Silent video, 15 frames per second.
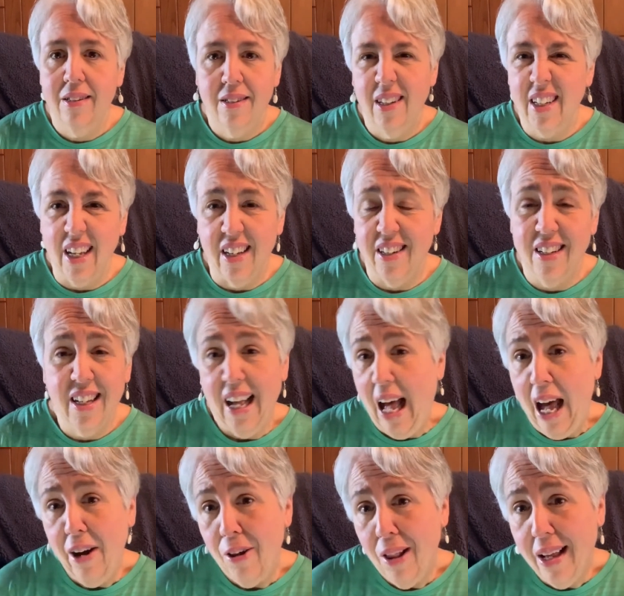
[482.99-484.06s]
Again,
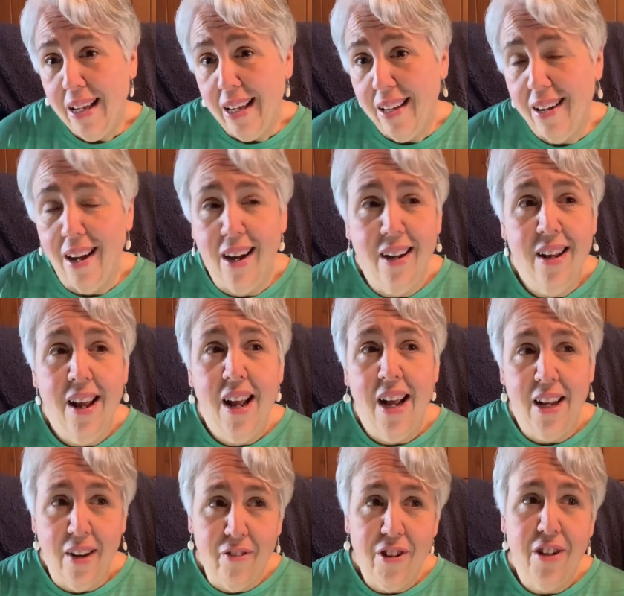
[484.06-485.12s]
I don't like it. I,
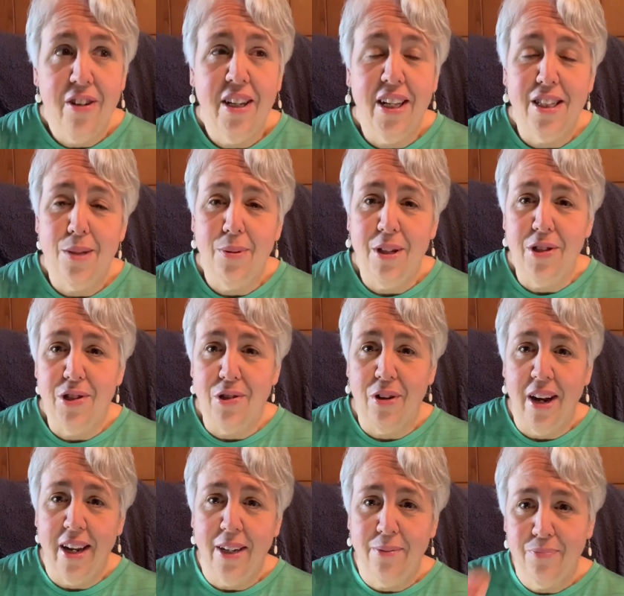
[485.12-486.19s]
every year he gets me an Easter
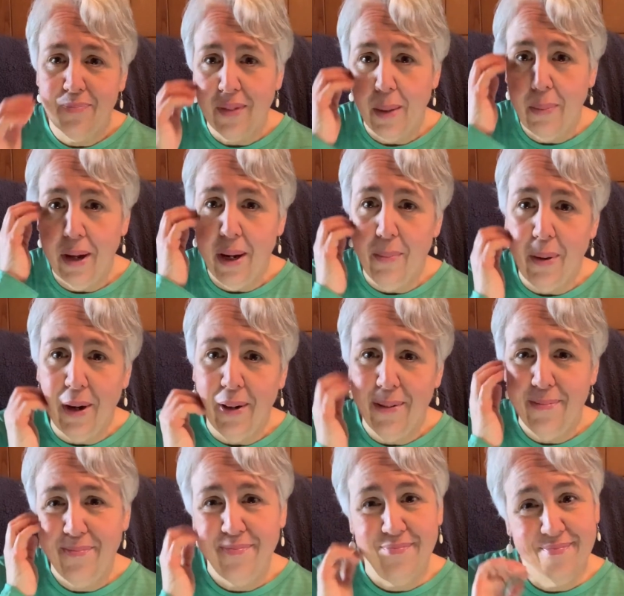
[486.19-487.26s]
egg, or peanut butter,
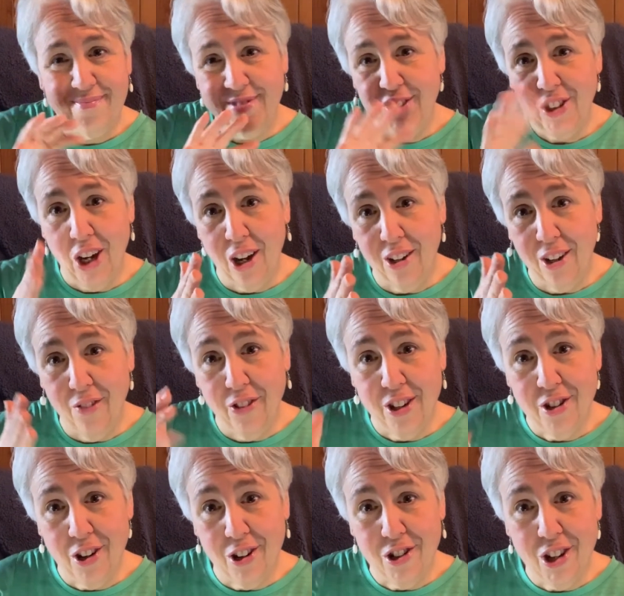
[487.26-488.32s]
covered in
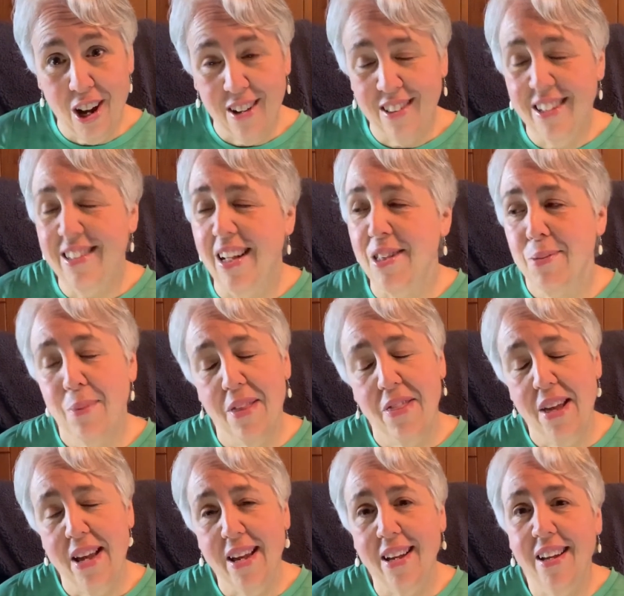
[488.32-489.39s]
dark chocolate. That's my
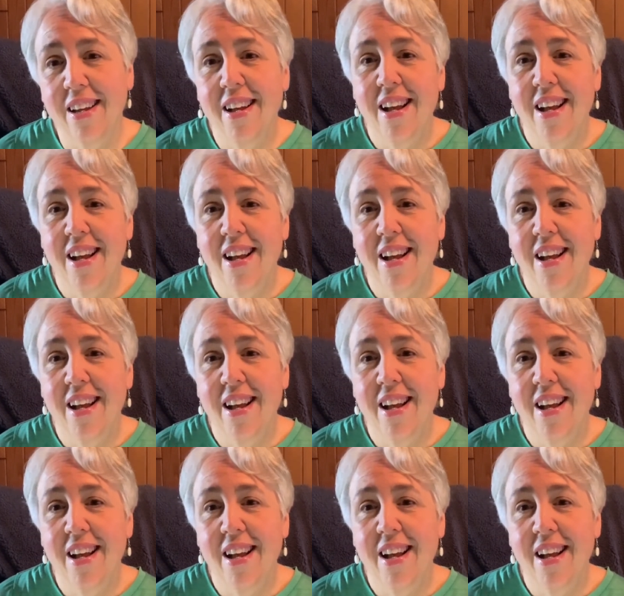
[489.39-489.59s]
thing.